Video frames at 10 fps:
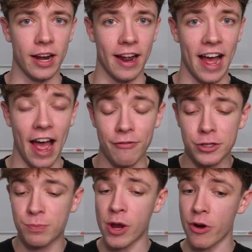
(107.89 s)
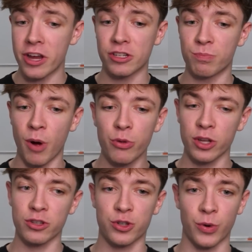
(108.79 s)
I've experienced both
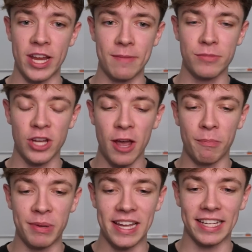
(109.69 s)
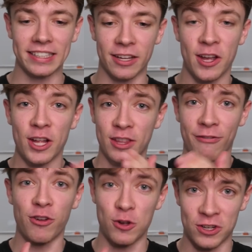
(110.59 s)
extremes, being the
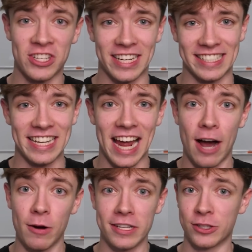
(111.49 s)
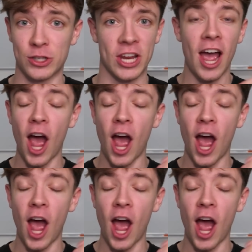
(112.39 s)
full 16 hours, just